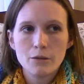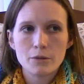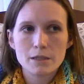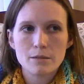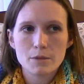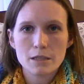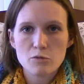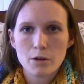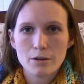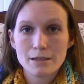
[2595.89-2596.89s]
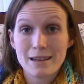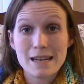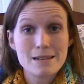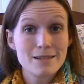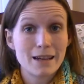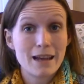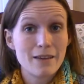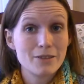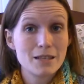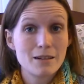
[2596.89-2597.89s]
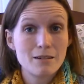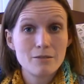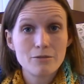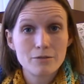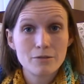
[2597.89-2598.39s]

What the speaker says: was some stitch markers, and I have a ton of